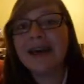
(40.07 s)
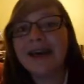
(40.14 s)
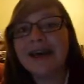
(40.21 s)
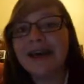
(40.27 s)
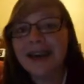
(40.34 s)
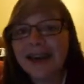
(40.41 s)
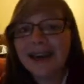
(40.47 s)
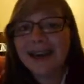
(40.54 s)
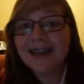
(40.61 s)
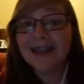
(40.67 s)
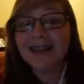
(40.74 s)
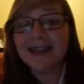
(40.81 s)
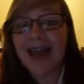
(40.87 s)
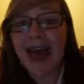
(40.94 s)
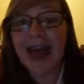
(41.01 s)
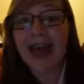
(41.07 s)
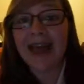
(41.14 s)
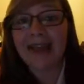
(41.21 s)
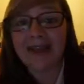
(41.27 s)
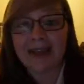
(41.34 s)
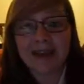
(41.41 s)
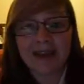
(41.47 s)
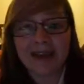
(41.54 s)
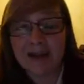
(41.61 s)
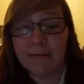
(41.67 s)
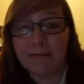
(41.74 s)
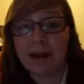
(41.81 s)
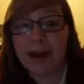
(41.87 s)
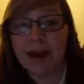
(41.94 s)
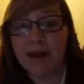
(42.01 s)
and eat and sleep
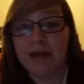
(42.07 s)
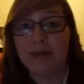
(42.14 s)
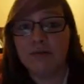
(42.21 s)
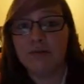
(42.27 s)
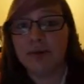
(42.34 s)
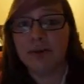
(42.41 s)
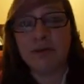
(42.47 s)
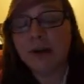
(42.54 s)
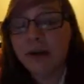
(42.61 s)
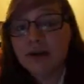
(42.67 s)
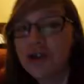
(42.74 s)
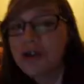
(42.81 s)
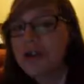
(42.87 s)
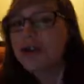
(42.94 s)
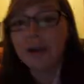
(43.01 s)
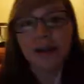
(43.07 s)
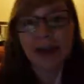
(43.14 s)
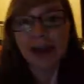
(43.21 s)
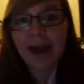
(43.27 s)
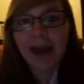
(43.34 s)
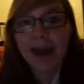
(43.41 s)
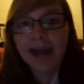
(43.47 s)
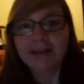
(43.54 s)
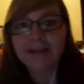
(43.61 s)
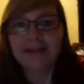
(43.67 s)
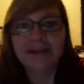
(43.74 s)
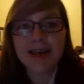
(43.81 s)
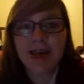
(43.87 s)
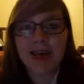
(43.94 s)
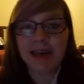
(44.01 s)
and run around and chase other
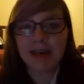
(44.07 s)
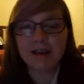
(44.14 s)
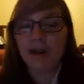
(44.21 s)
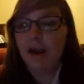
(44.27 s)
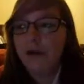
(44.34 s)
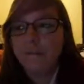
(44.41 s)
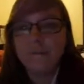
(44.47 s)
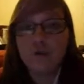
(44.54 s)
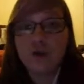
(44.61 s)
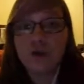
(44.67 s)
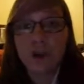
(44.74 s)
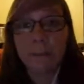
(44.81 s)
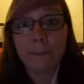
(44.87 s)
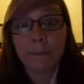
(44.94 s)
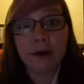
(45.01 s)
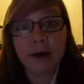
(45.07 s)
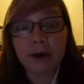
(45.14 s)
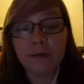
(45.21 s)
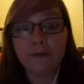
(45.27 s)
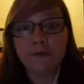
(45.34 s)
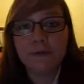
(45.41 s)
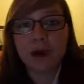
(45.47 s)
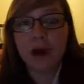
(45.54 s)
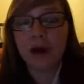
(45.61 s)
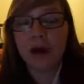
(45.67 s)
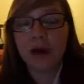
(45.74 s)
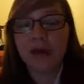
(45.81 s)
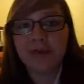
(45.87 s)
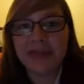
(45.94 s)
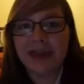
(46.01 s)
cats and jump off
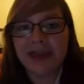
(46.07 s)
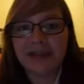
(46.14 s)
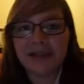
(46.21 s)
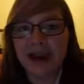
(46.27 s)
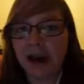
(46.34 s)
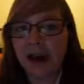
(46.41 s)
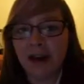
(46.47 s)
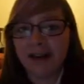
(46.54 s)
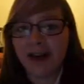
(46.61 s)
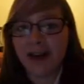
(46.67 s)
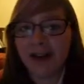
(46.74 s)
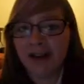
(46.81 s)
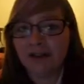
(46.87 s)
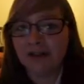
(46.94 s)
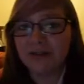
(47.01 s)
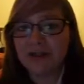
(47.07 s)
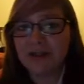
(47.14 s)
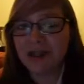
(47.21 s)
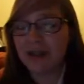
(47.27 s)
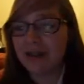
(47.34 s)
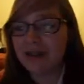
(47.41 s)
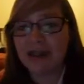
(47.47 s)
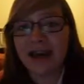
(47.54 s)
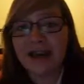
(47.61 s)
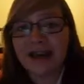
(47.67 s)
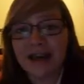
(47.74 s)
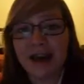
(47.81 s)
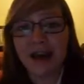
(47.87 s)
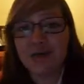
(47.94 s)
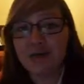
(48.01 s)
things at odd angles, like
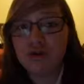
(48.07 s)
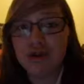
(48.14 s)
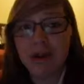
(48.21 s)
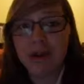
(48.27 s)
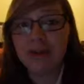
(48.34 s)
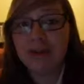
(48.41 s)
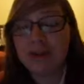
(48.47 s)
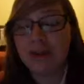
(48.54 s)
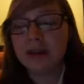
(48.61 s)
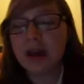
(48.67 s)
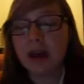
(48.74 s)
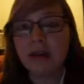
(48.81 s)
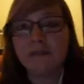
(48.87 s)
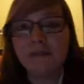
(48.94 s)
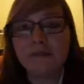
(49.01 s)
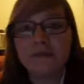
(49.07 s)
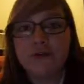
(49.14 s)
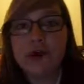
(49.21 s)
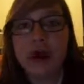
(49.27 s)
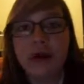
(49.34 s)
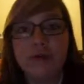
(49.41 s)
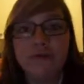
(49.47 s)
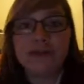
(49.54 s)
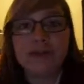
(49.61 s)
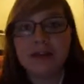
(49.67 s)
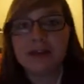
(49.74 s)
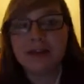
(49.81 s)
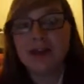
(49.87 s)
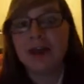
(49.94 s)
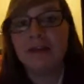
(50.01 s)
sides of couches and off of shelves
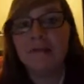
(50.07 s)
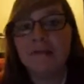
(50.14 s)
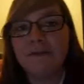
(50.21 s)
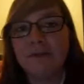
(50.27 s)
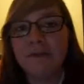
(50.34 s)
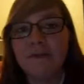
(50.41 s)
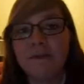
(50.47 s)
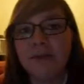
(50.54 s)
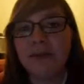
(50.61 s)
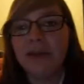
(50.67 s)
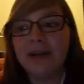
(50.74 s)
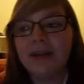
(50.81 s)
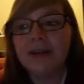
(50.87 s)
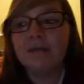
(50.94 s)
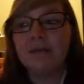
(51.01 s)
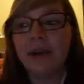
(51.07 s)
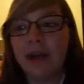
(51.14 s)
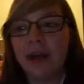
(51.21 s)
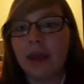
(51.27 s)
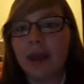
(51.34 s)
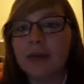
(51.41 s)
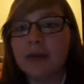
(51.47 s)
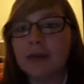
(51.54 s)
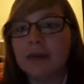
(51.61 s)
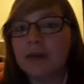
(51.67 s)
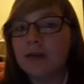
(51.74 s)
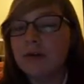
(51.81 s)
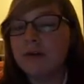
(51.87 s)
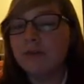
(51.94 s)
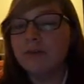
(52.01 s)
and stuff. At least my cats
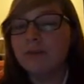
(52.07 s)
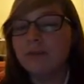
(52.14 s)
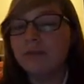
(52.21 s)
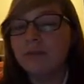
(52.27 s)
do.